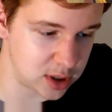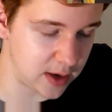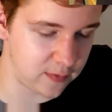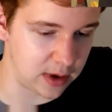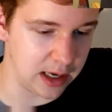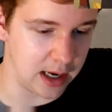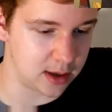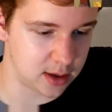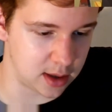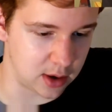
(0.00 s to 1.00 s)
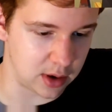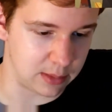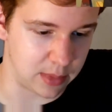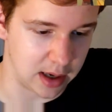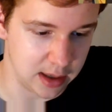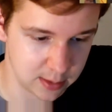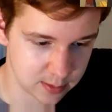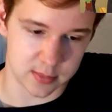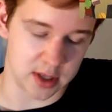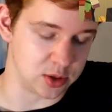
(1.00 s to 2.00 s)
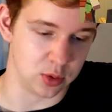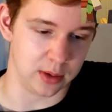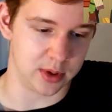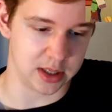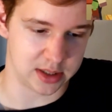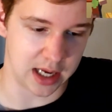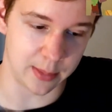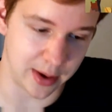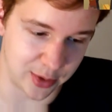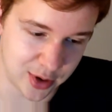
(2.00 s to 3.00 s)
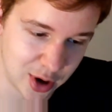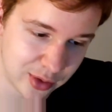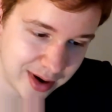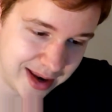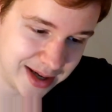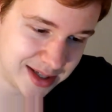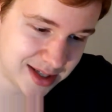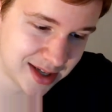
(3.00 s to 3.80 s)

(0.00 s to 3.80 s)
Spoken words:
definitely add Harambe. That's all I'm going to say about the gorillas.